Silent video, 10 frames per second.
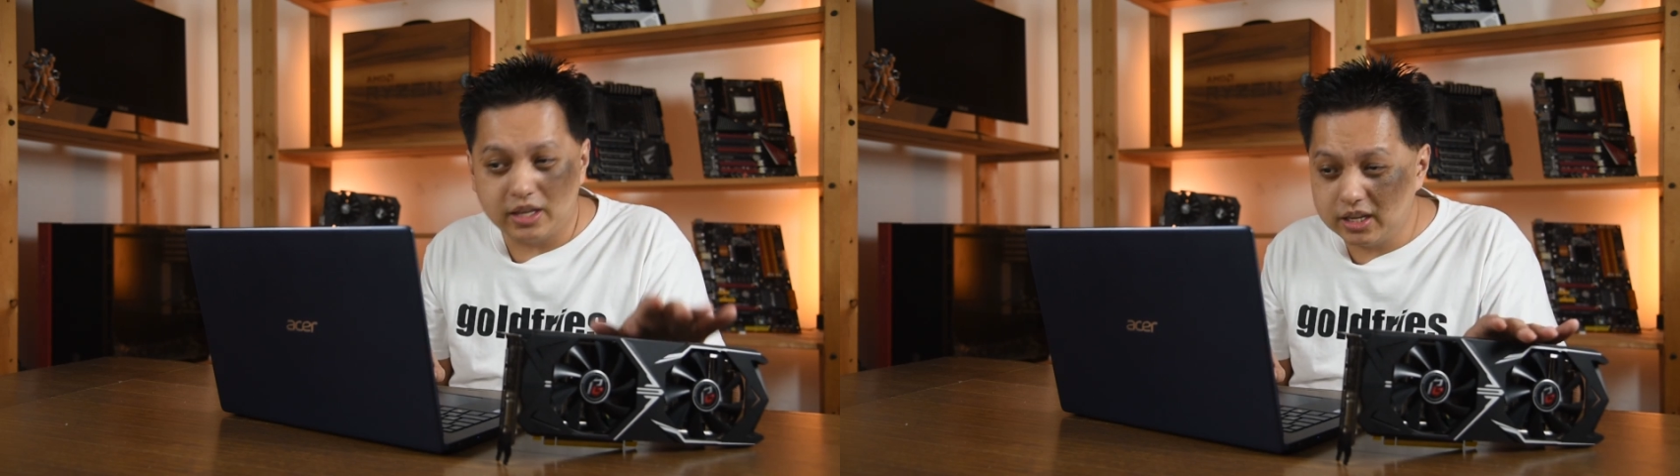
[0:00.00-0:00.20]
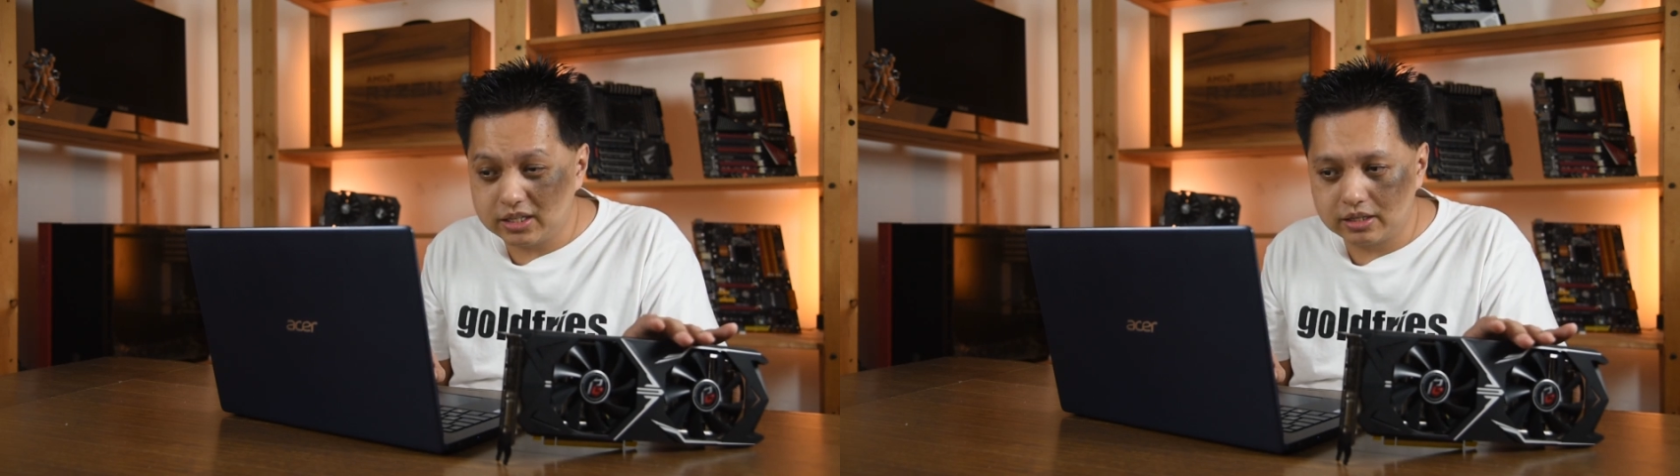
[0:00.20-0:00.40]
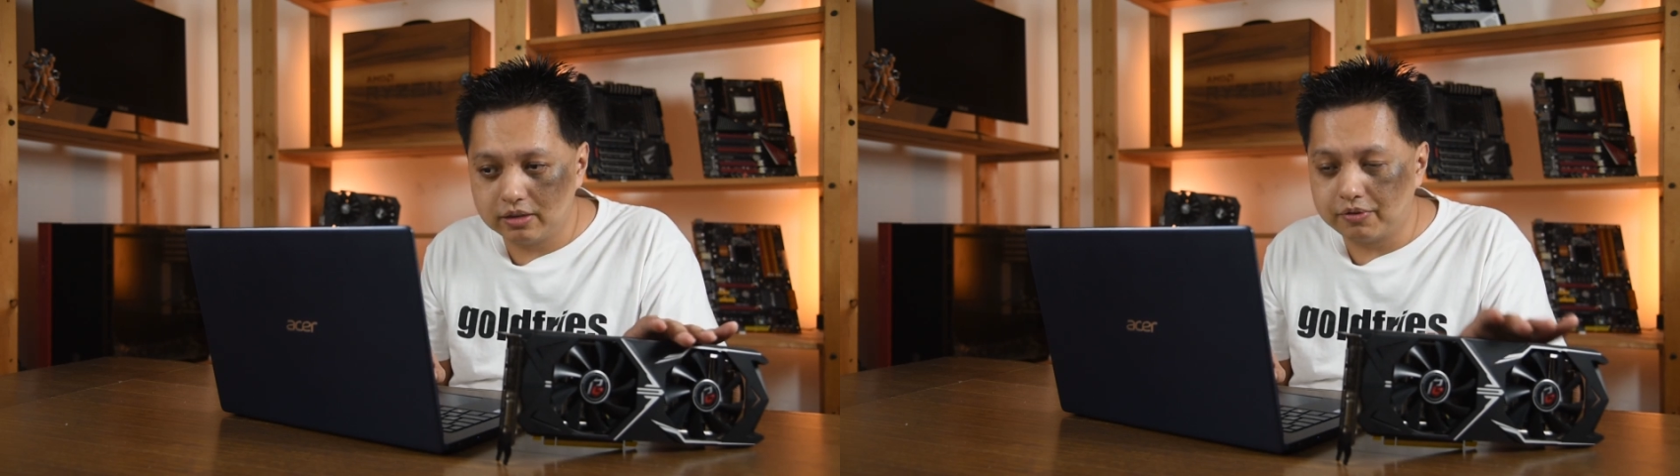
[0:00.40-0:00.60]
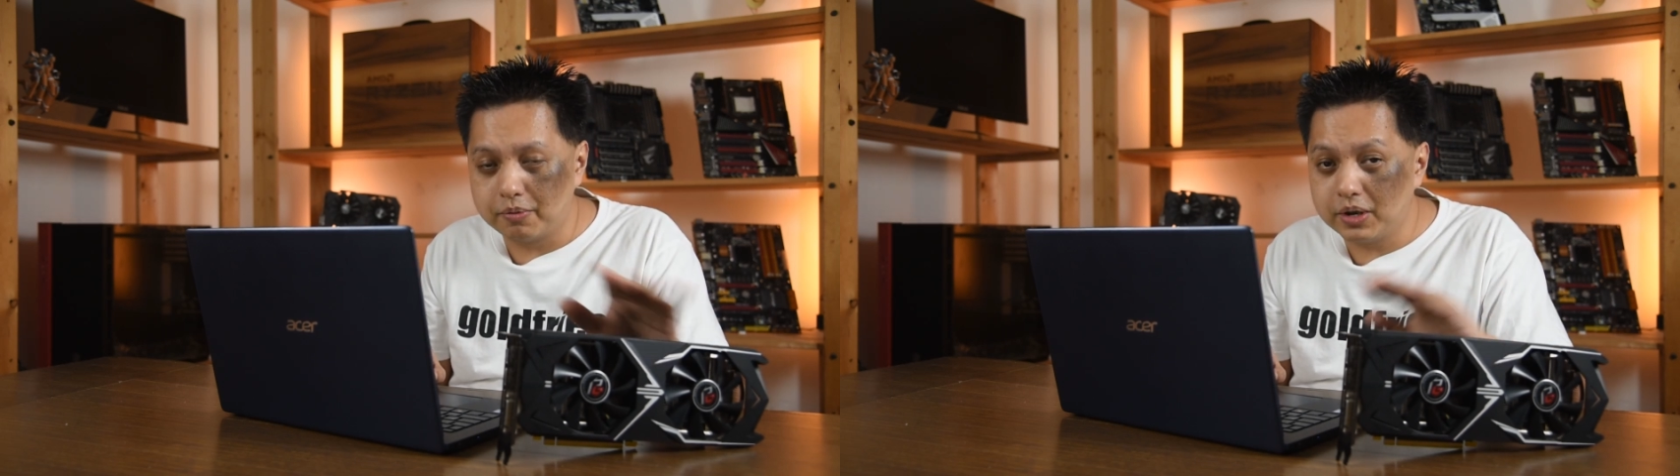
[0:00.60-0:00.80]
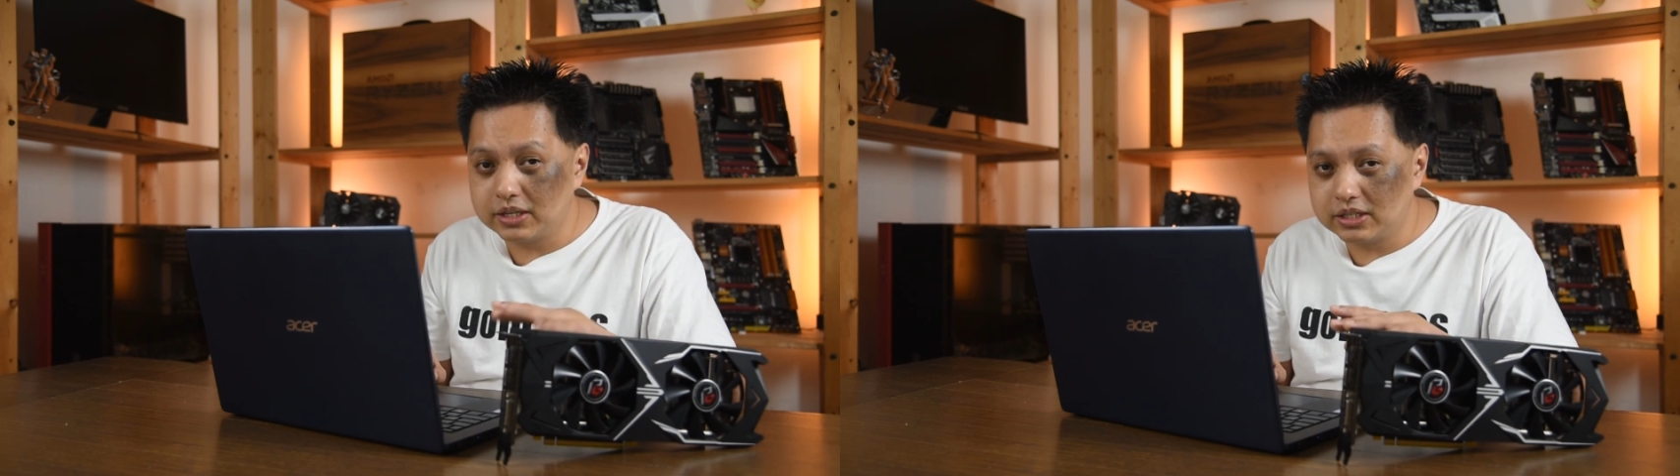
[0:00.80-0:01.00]
is, from
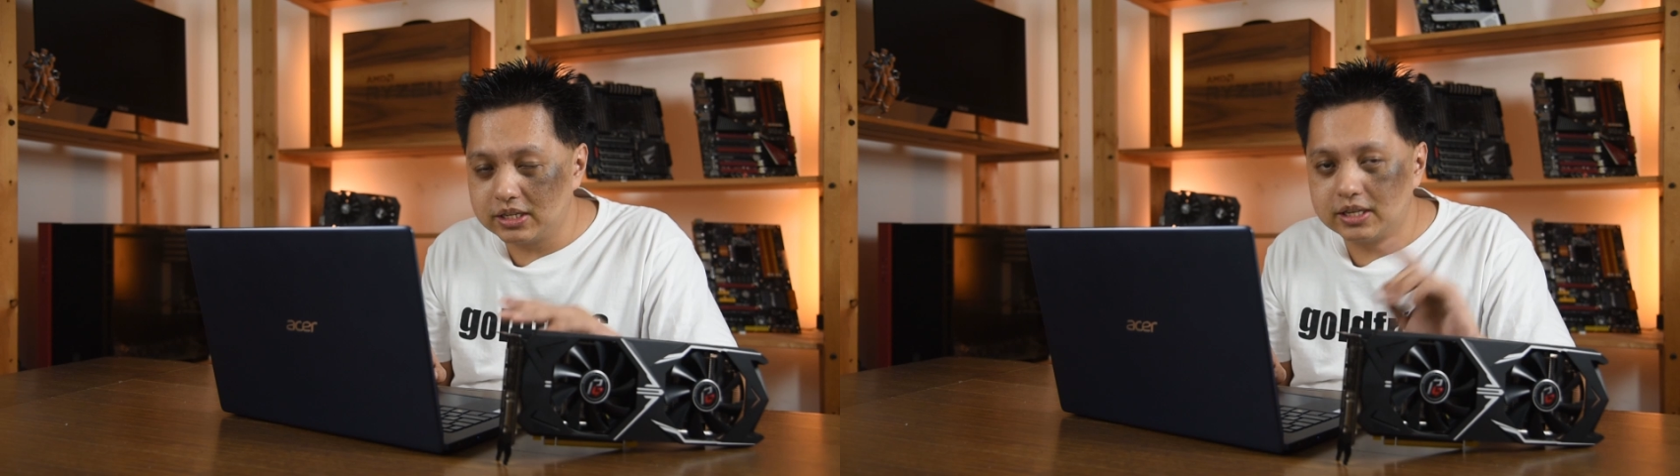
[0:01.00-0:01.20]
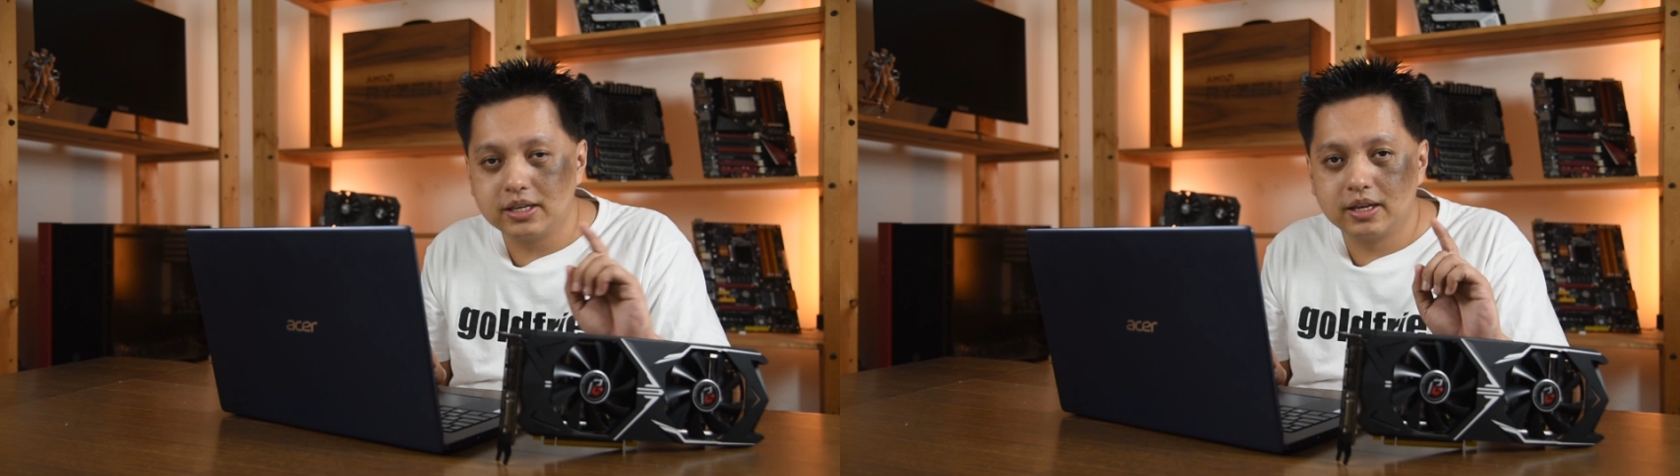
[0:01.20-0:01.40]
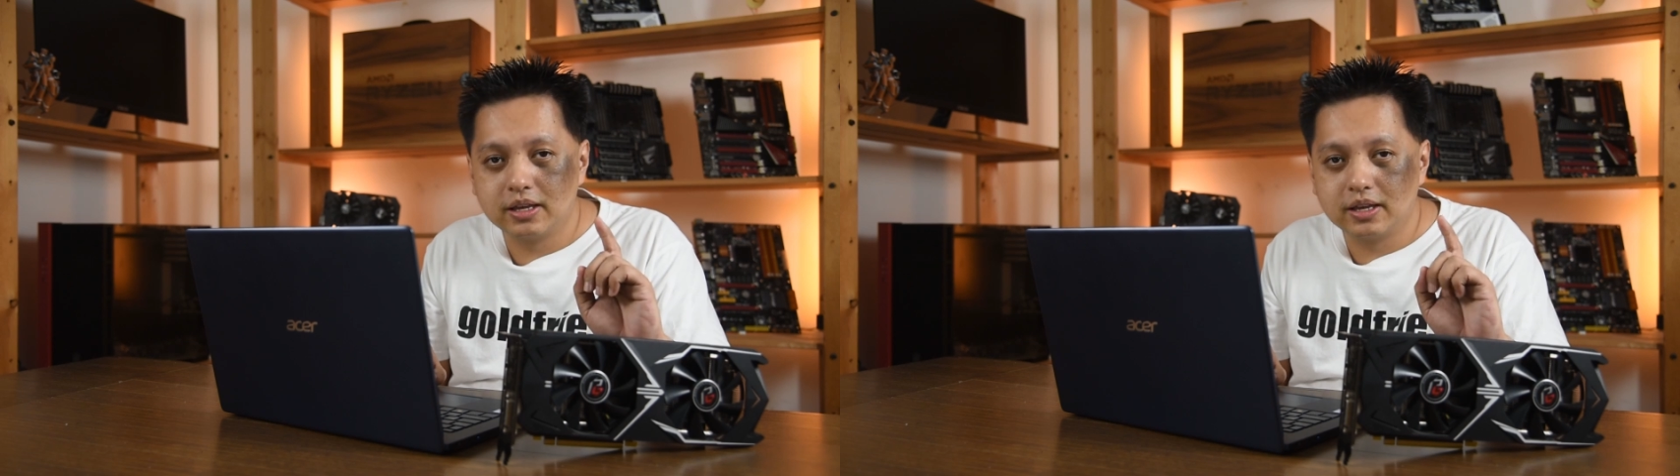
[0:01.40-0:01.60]
what I see,